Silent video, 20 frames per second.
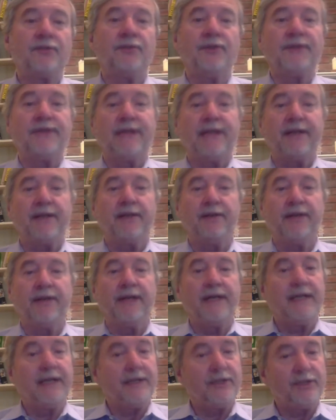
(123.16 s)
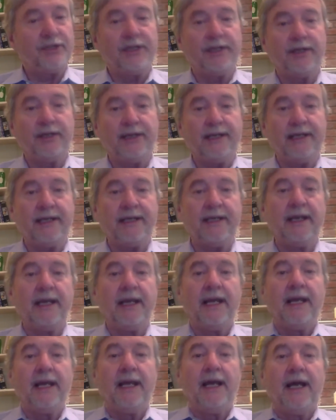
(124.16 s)
will tell you that she or he
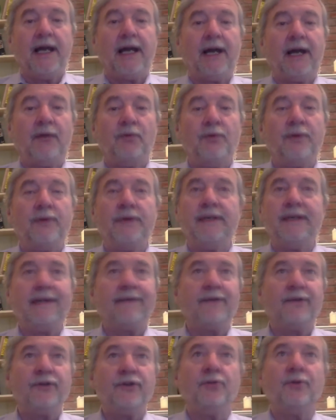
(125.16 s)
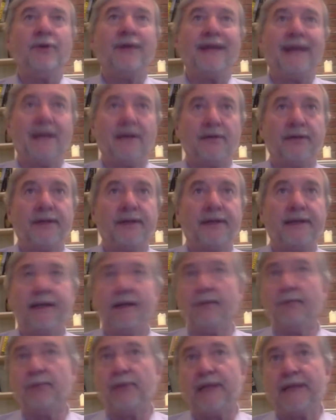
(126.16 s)
would never do without
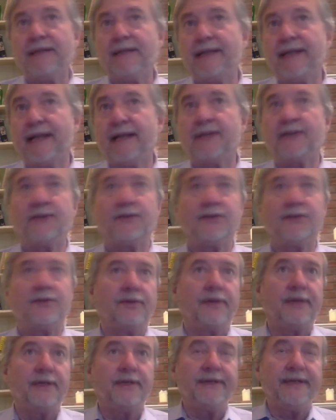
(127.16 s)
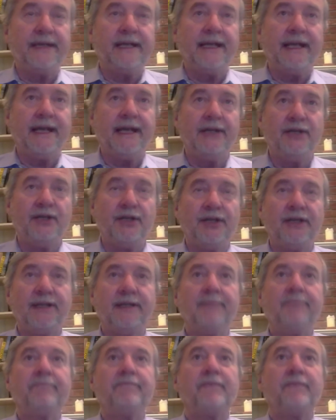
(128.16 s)
their blood tests or their
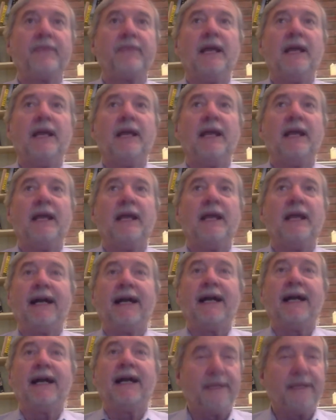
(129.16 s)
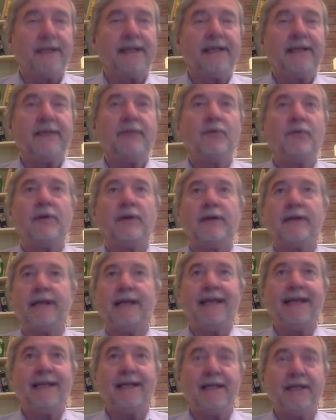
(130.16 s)
EKG. And really,
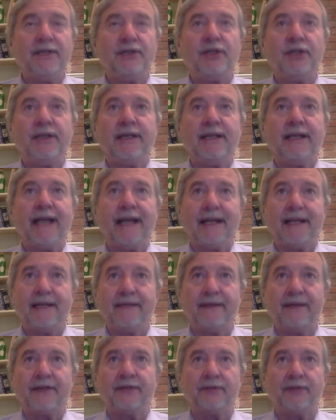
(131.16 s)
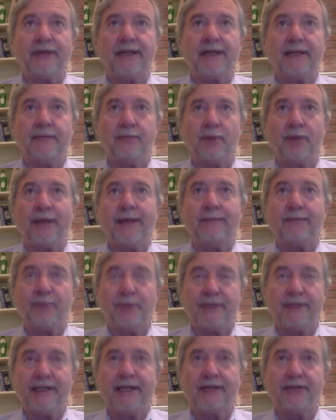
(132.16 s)
EEG and event-related brain
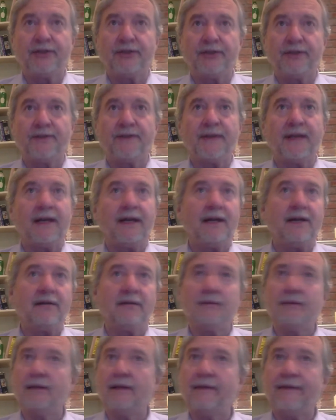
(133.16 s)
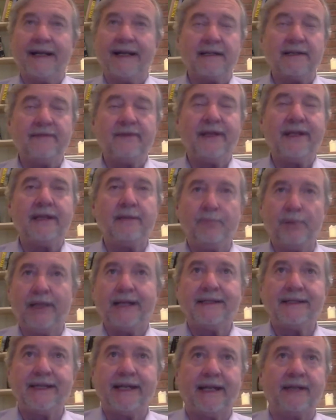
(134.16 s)
potentials are effectively the
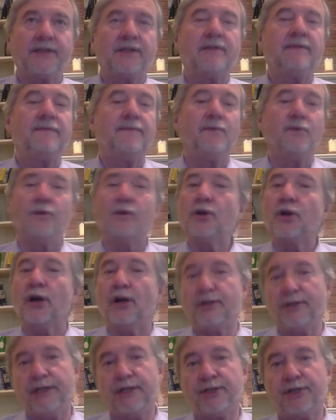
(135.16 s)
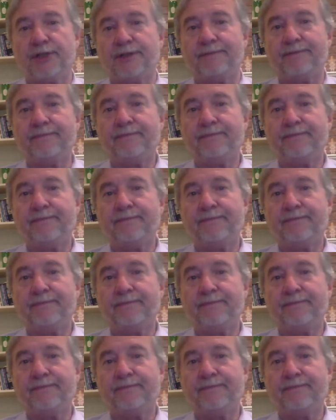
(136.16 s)
blood test for cognition.